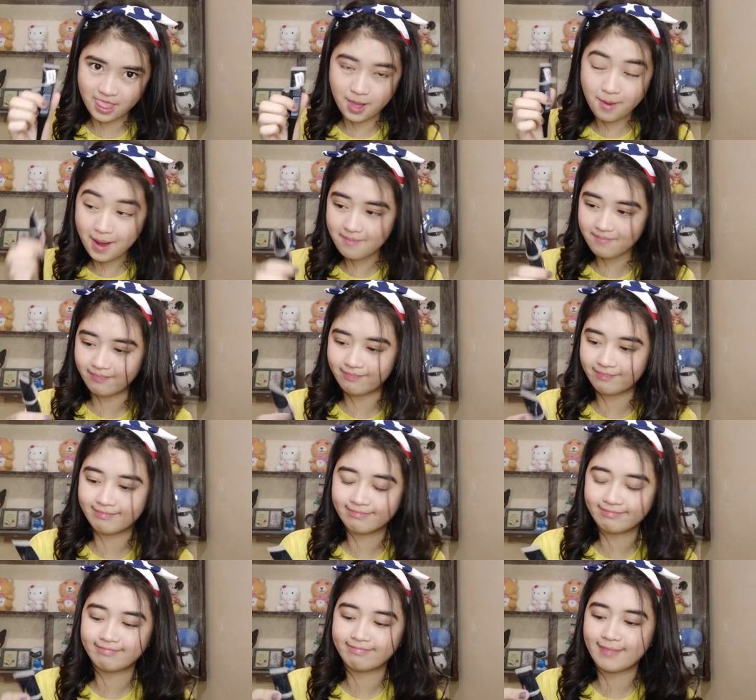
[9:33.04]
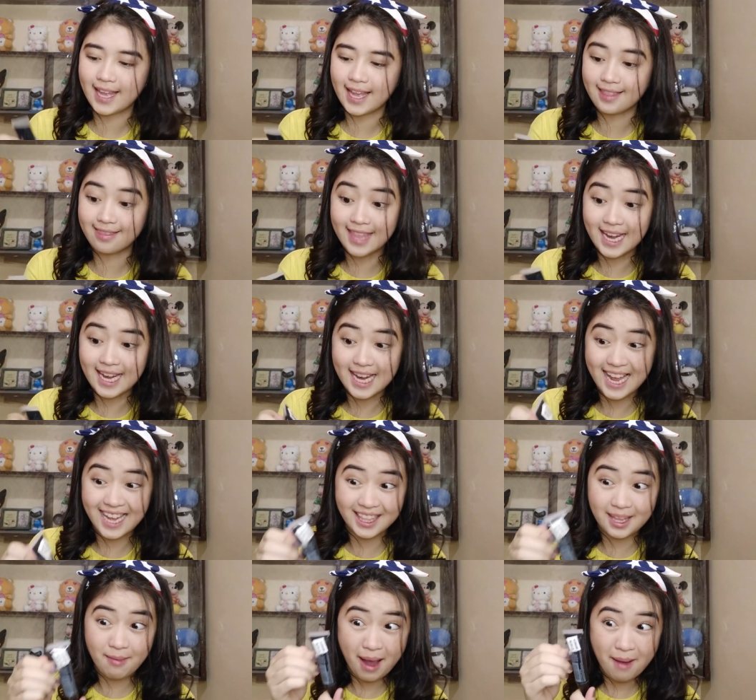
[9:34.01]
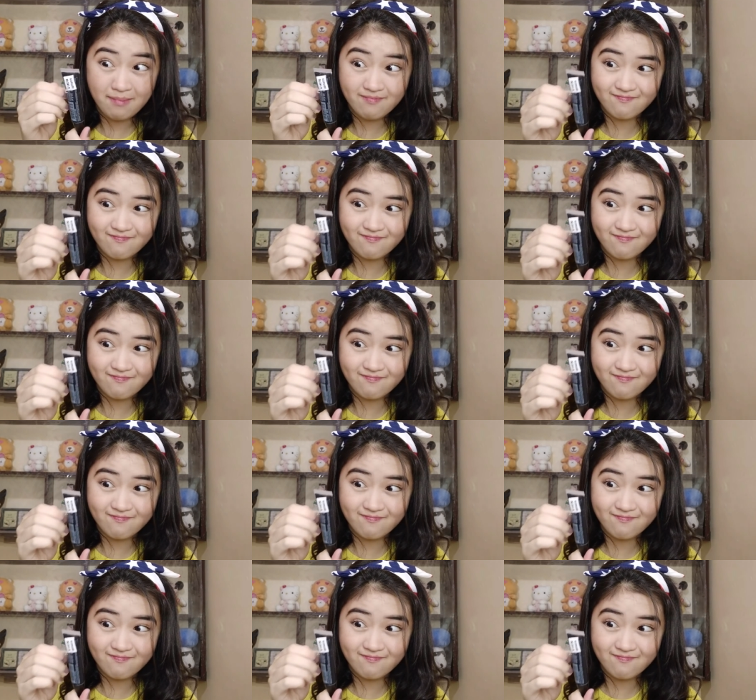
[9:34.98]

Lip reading: Diba? Ang dali lang, diba?